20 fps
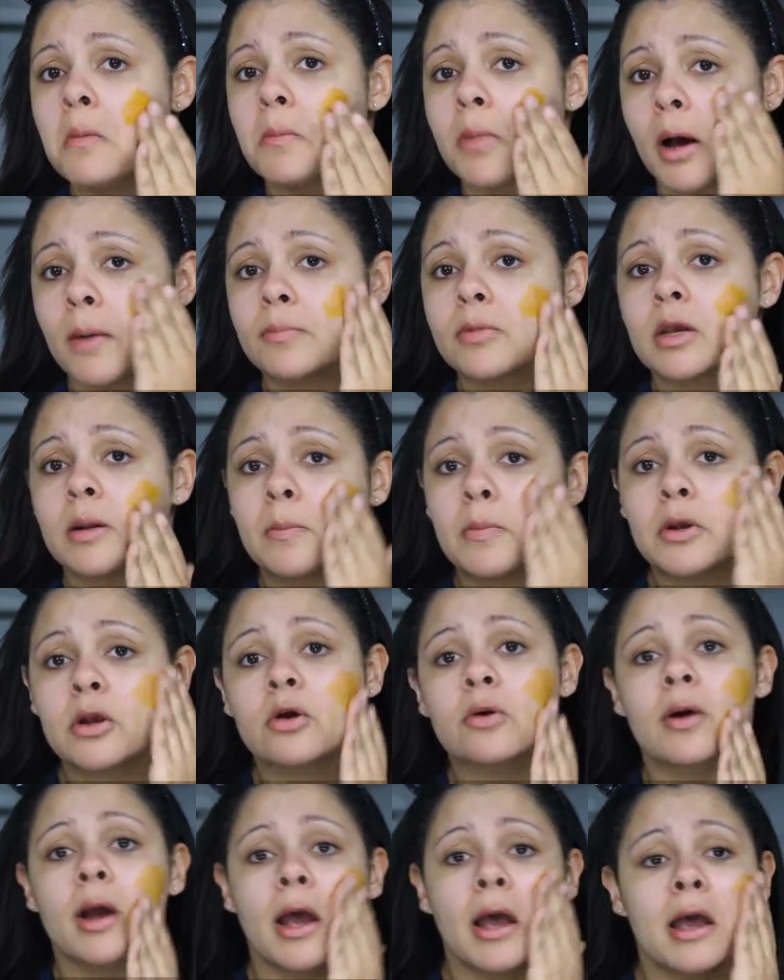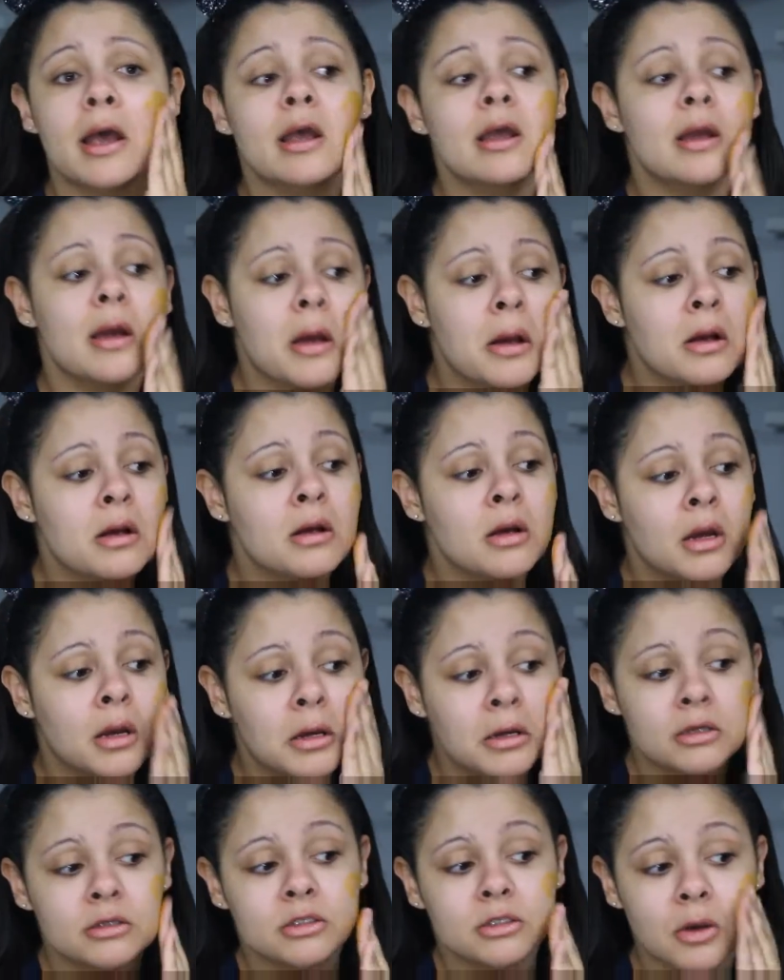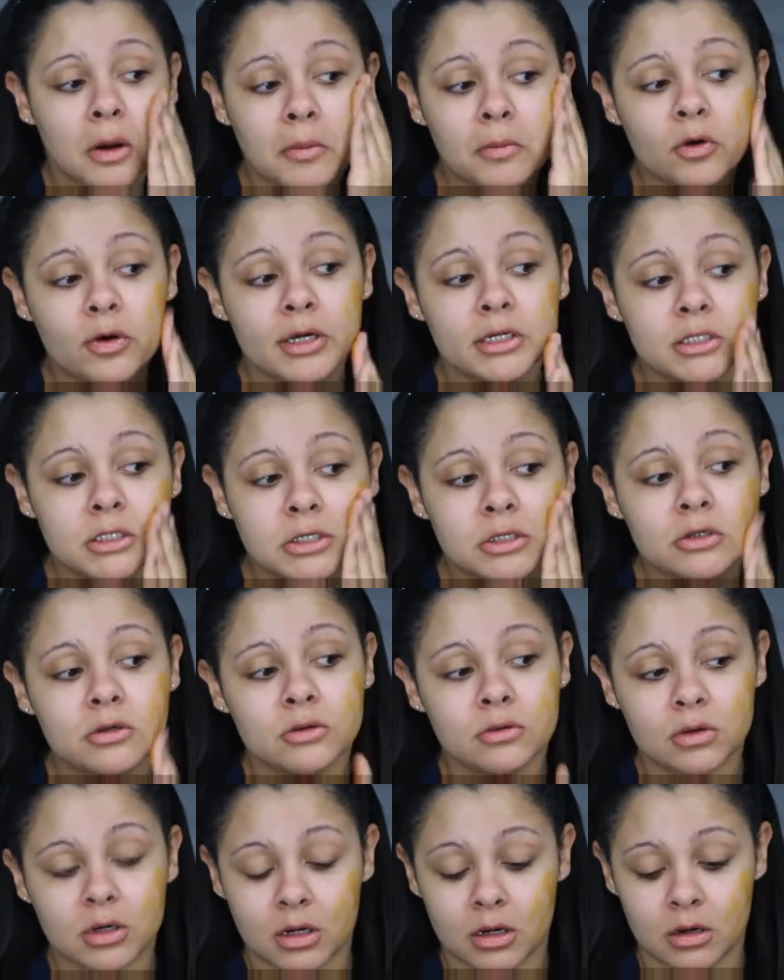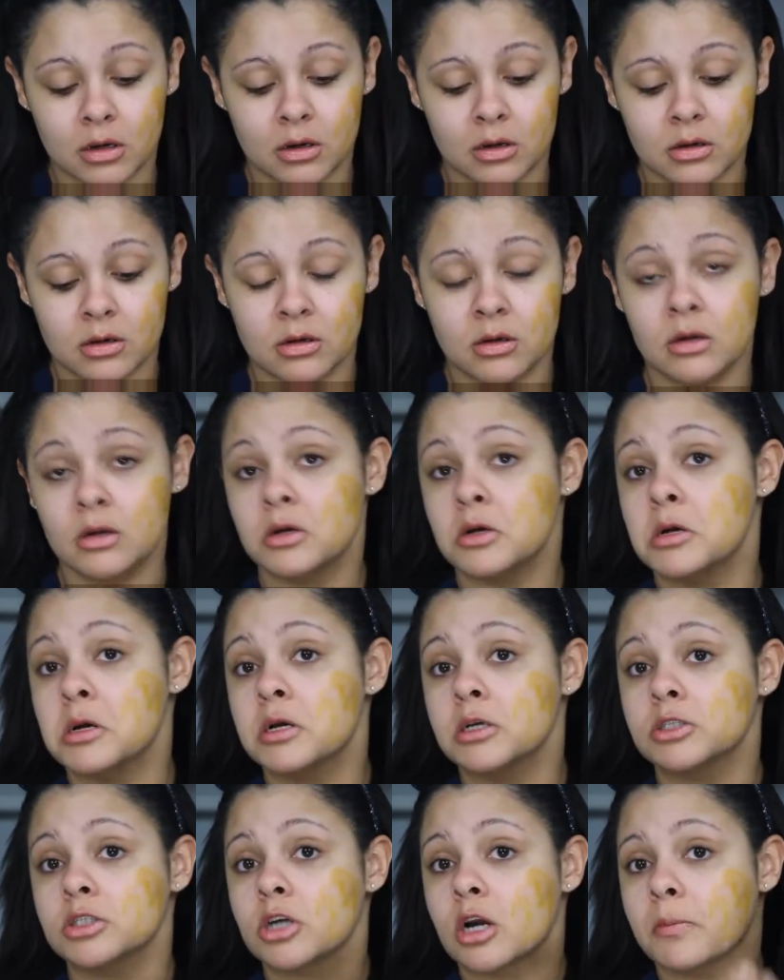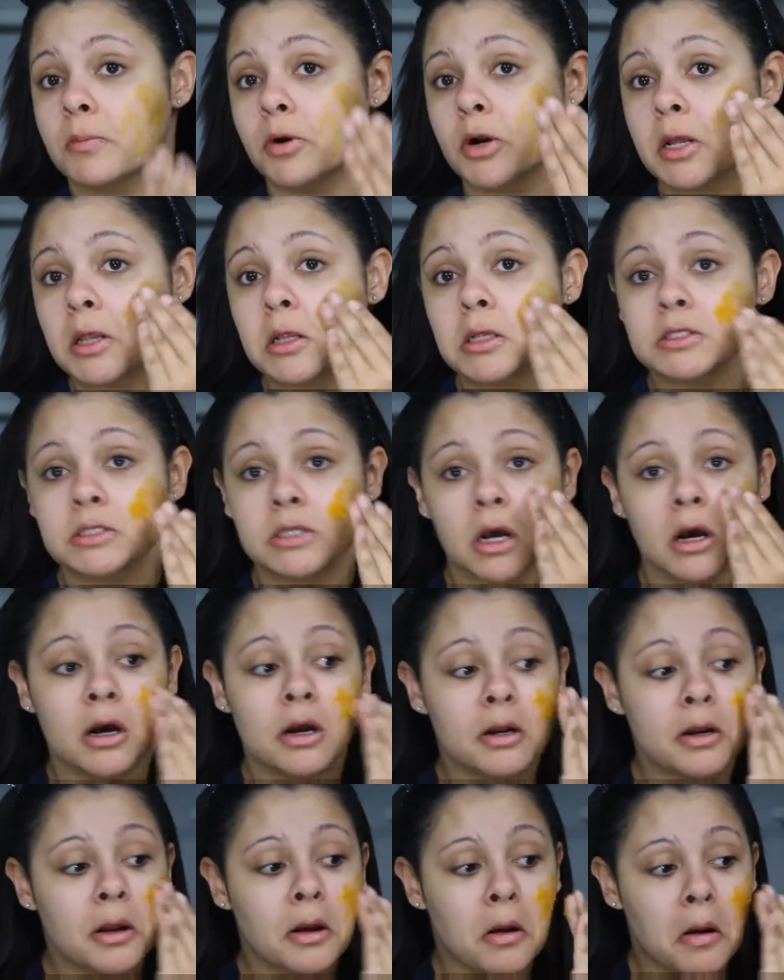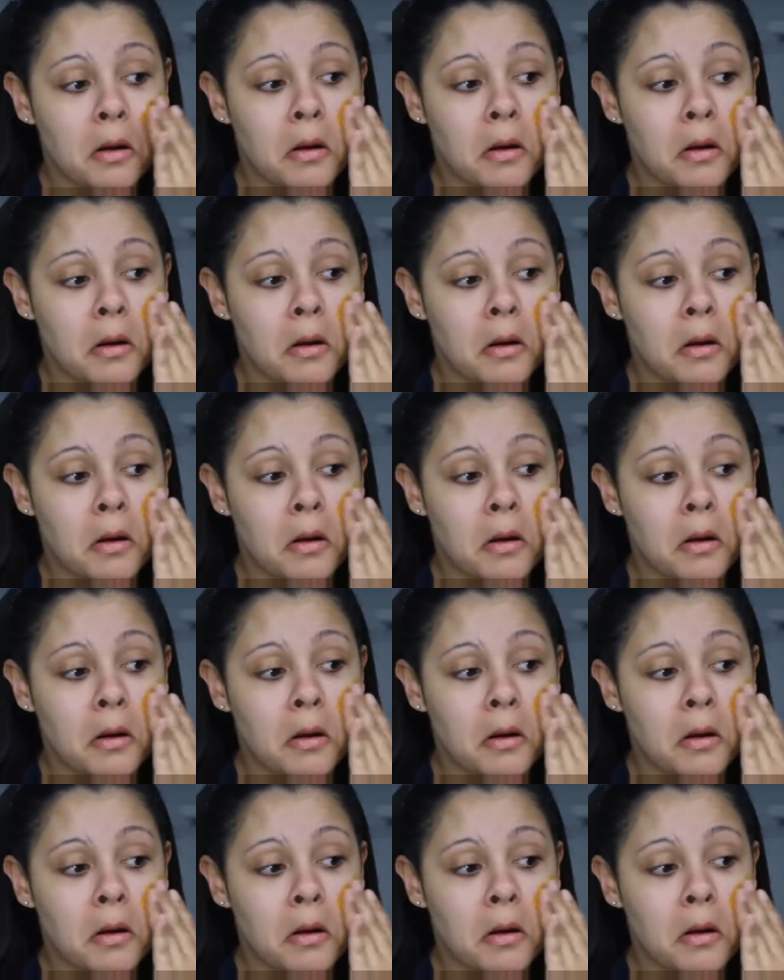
pumpkin puree. So I'm going to start putting this on.